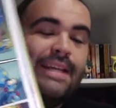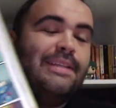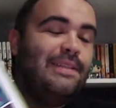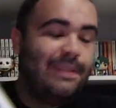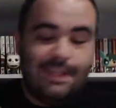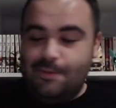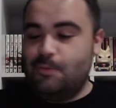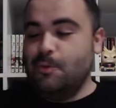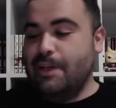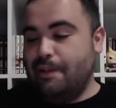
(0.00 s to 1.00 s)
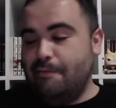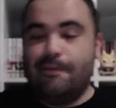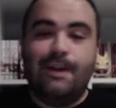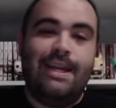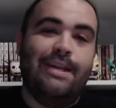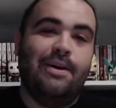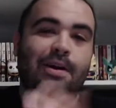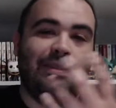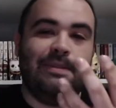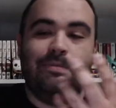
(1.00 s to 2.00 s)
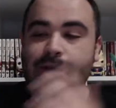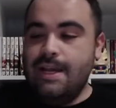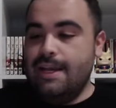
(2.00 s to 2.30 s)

It's it's really funny and awesome,